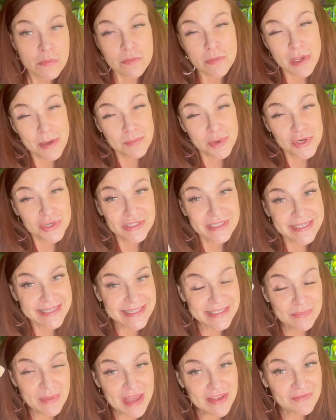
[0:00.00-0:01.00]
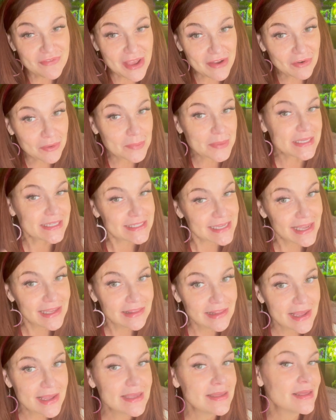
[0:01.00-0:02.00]
And personally, it's my favorite because I
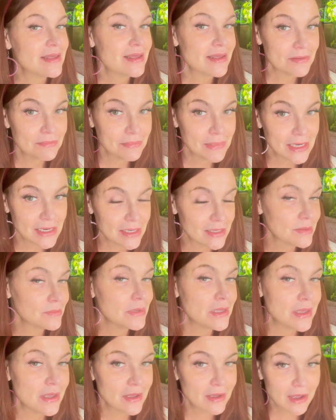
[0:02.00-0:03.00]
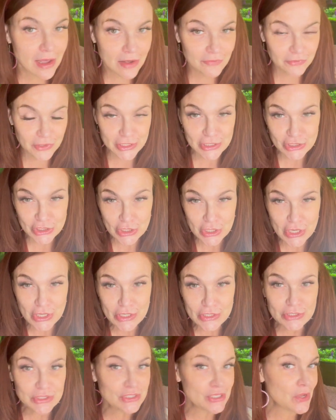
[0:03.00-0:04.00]
like medium coverage.
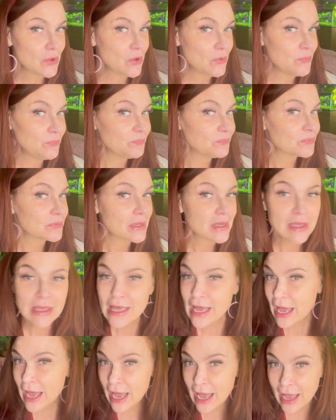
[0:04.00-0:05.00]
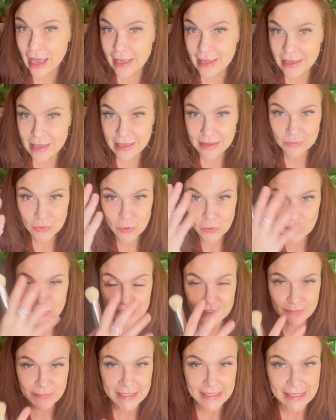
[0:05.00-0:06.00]
So I am going
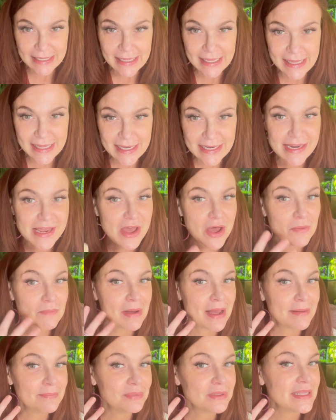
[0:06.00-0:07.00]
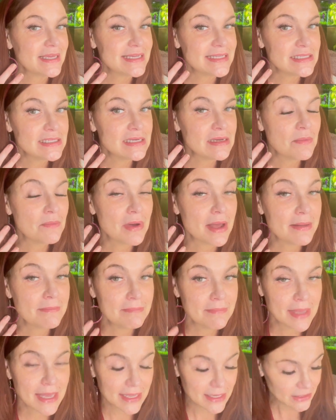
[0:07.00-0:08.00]
to begin by placing my
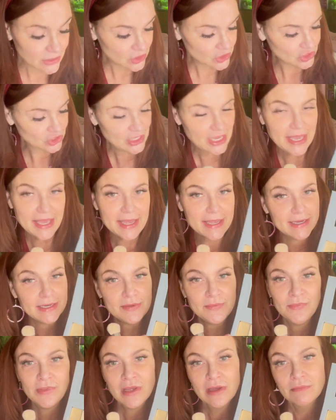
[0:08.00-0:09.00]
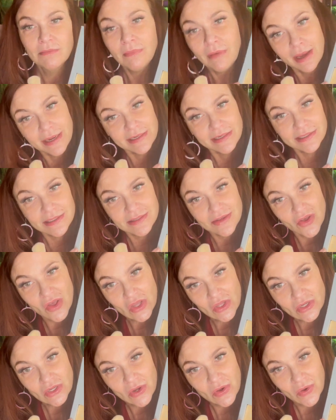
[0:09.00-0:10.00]
main shade. Mine is
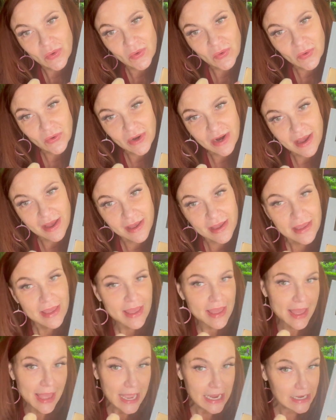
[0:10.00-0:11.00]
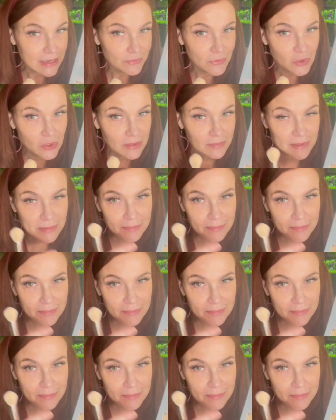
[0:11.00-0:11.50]
called Aura, and I'm going to be